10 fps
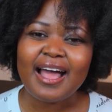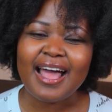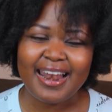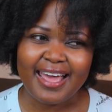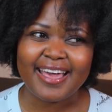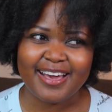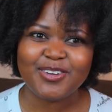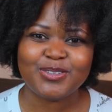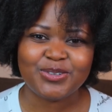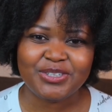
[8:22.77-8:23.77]
are like
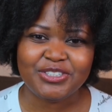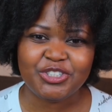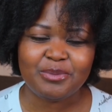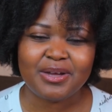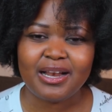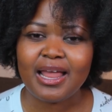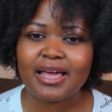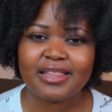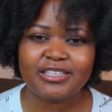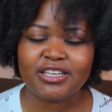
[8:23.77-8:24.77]
also in German.
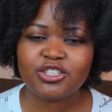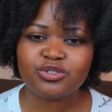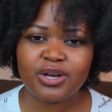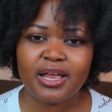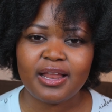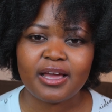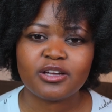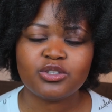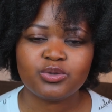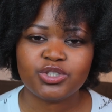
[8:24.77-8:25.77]
Like they just try
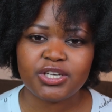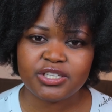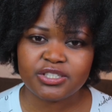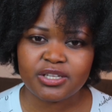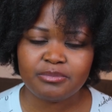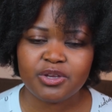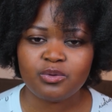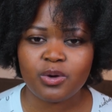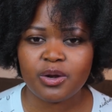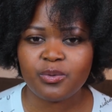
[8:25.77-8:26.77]
like to change them
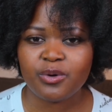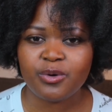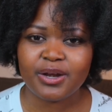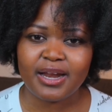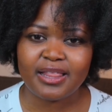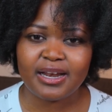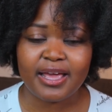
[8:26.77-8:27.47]
in one way or another.